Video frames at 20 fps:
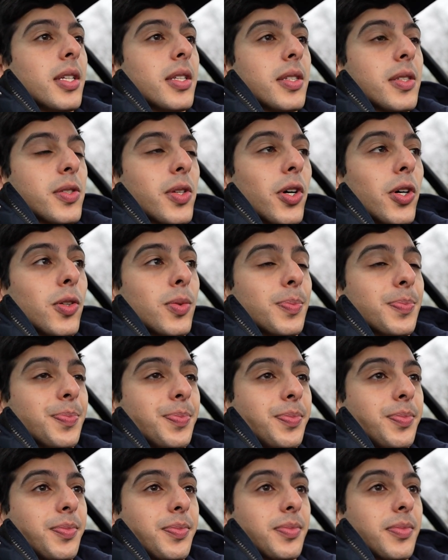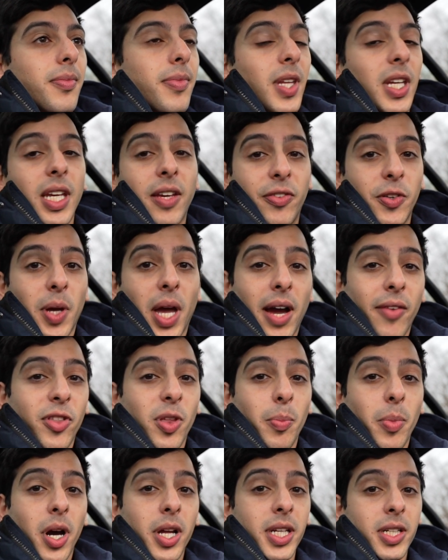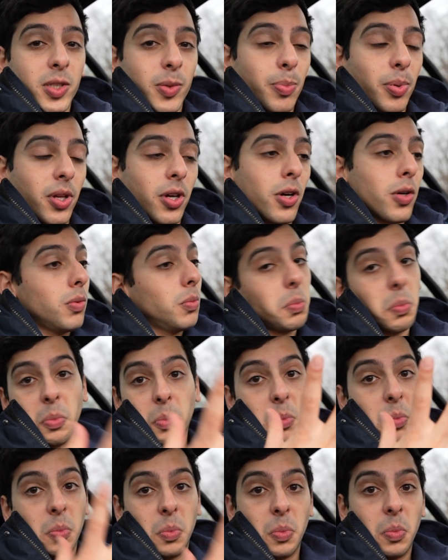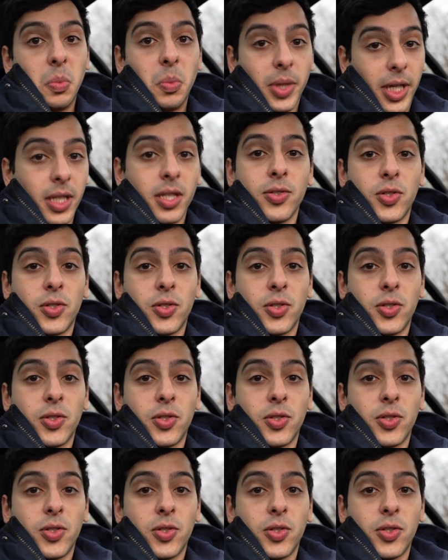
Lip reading: So if you have the money to blow, get the